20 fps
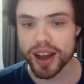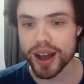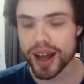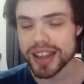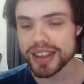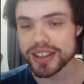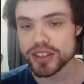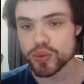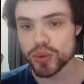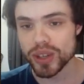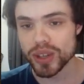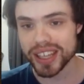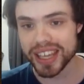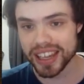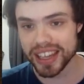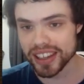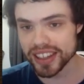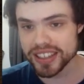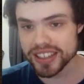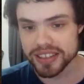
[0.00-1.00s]
this will
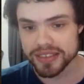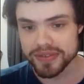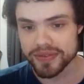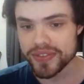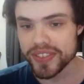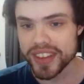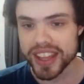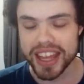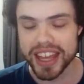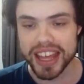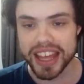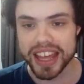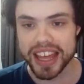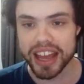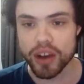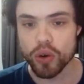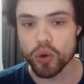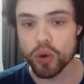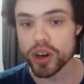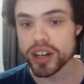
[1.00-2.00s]
kill it.
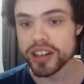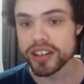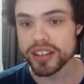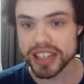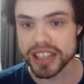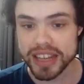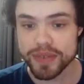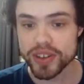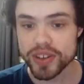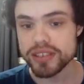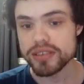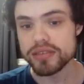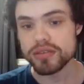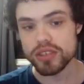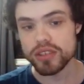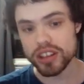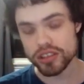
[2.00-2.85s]
Or even,